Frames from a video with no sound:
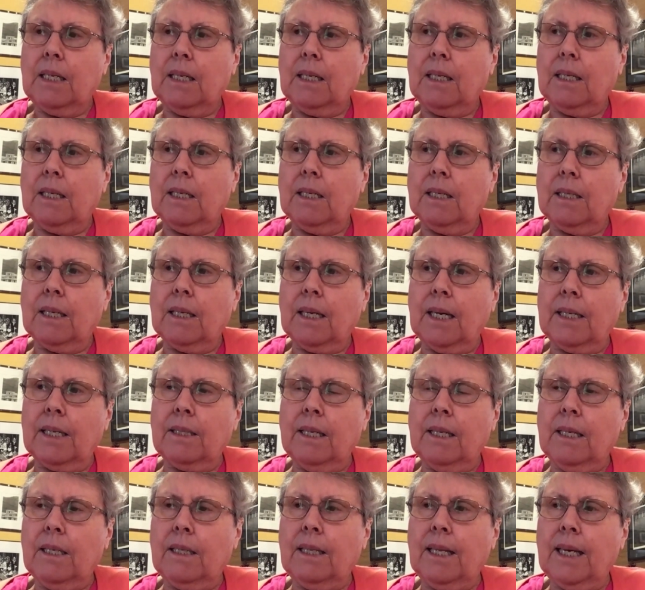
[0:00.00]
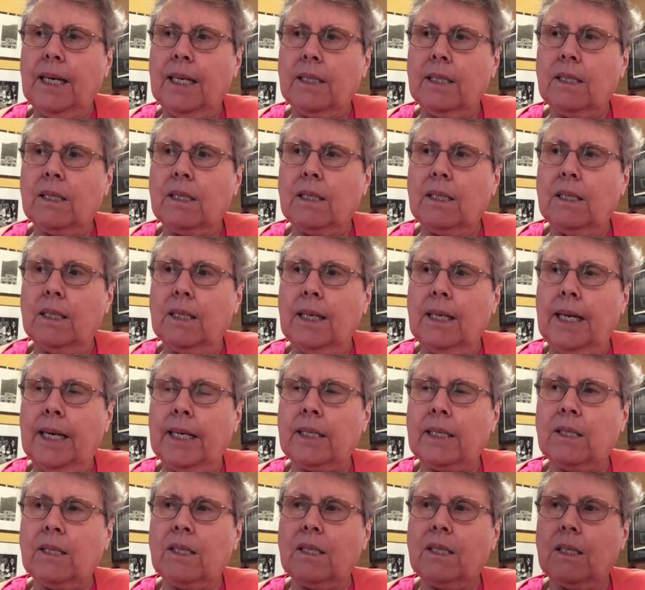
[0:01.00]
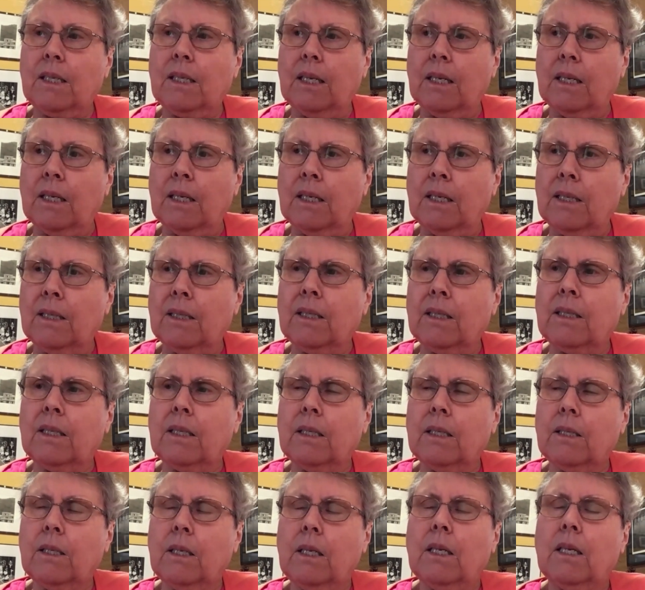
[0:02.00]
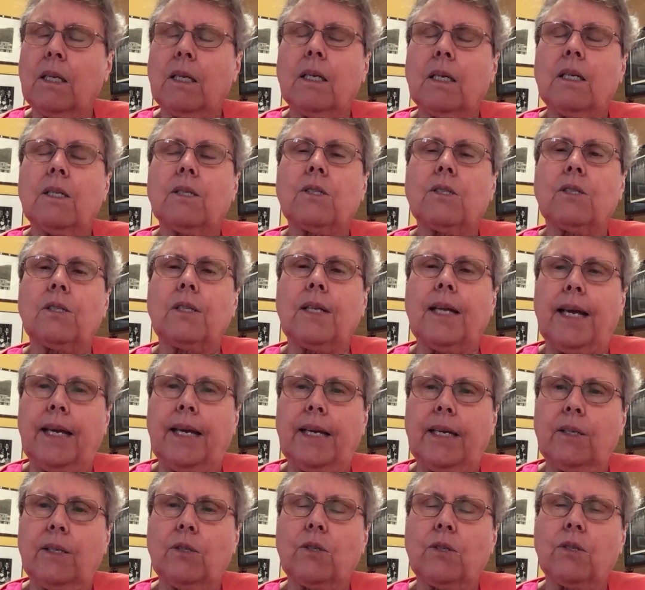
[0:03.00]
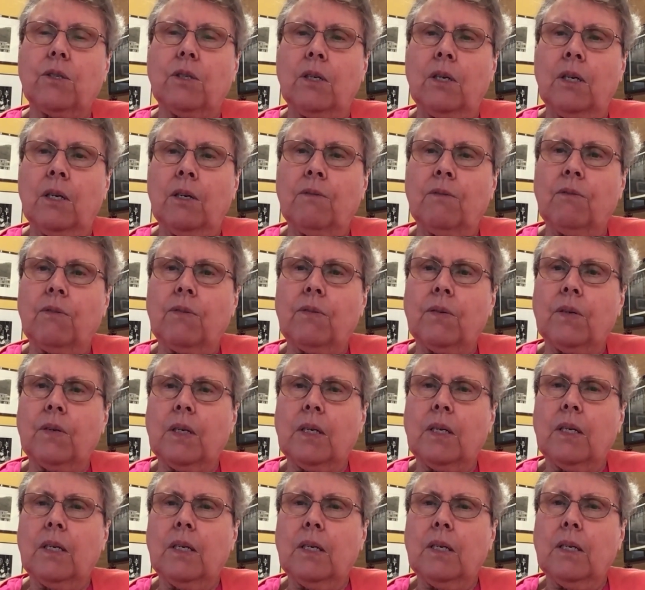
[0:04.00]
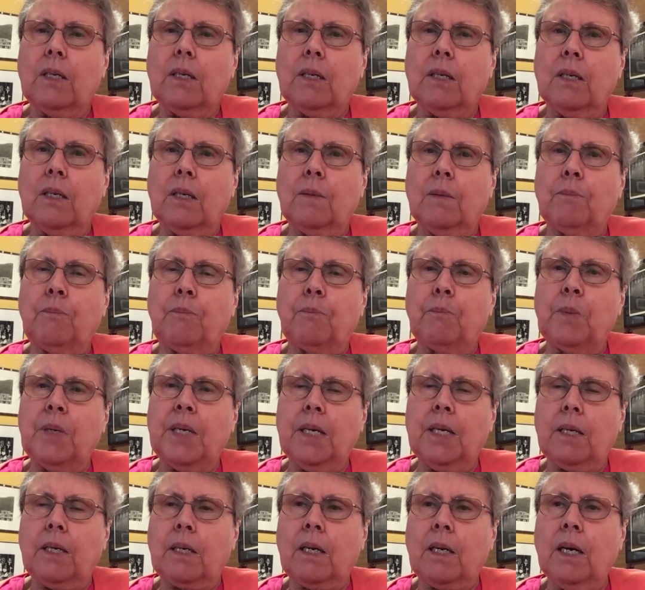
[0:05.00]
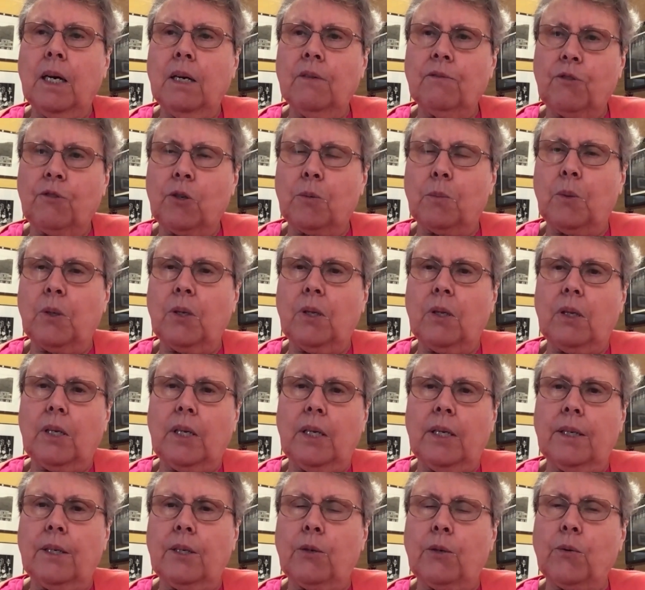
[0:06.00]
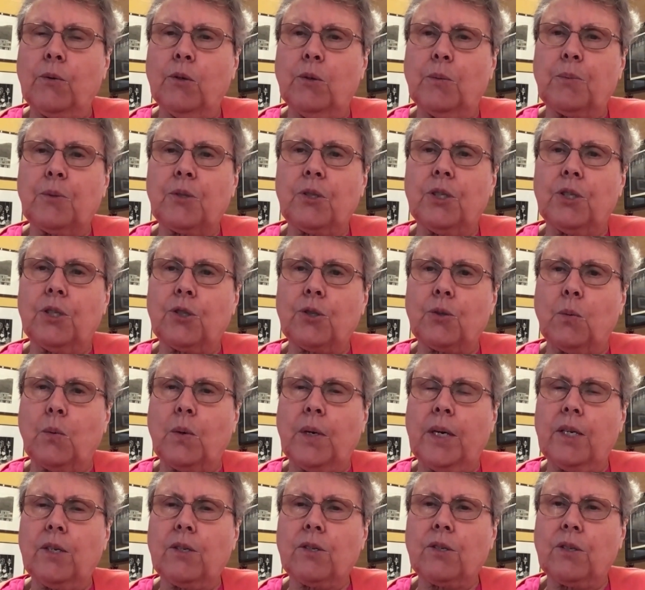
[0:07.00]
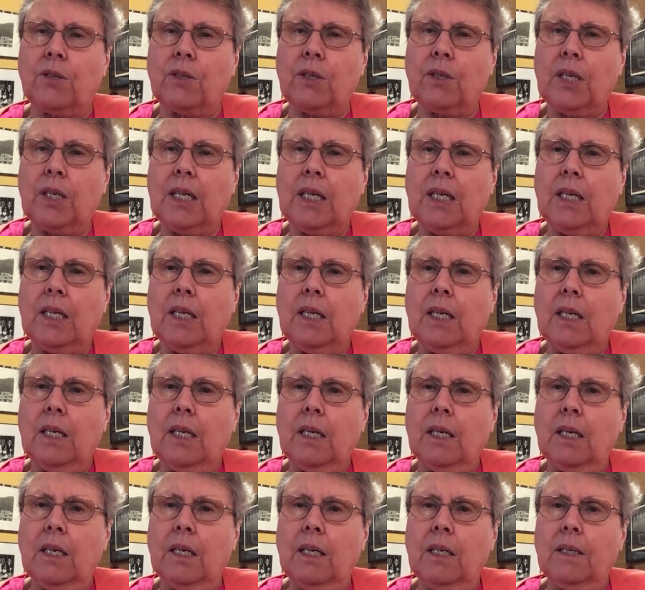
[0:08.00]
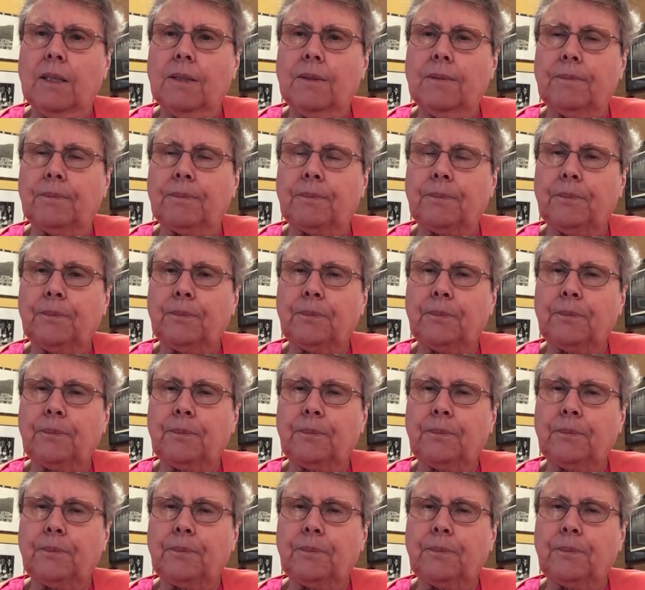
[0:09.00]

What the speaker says: Yeah, I think that's the next stage of being comfortable in a group situation. Um,